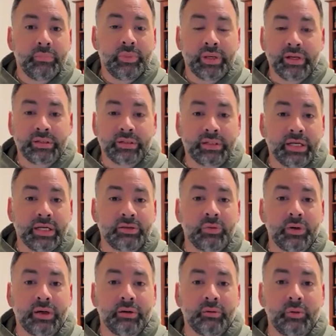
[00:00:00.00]
Because guess
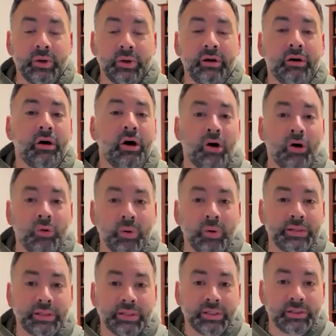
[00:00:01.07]
what? We are
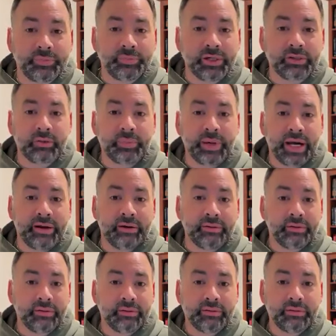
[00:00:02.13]
always in a spiritual battle.